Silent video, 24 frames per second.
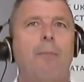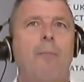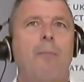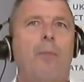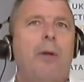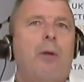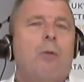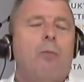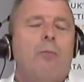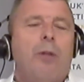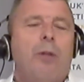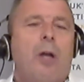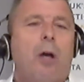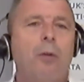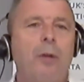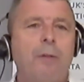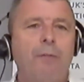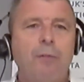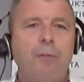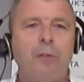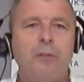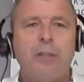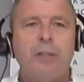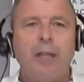we all know
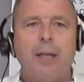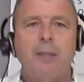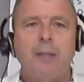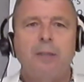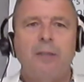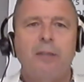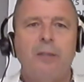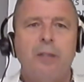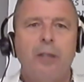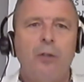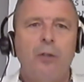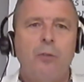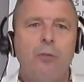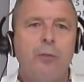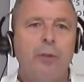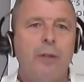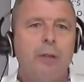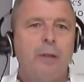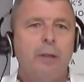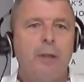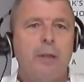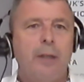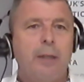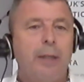if you stand still
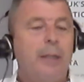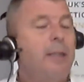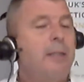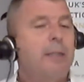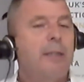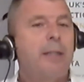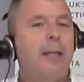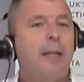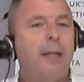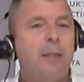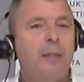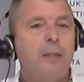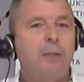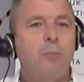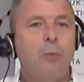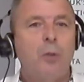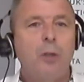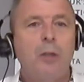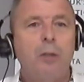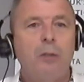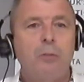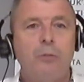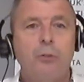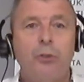in today's
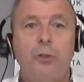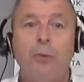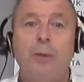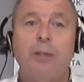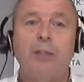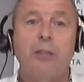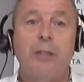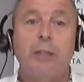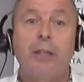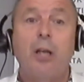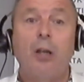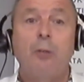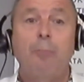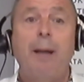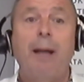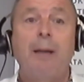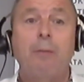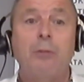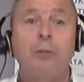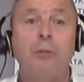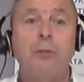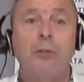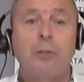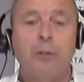world, you actually go
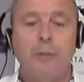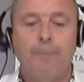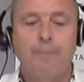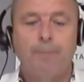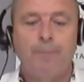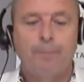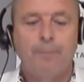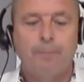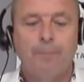backwards.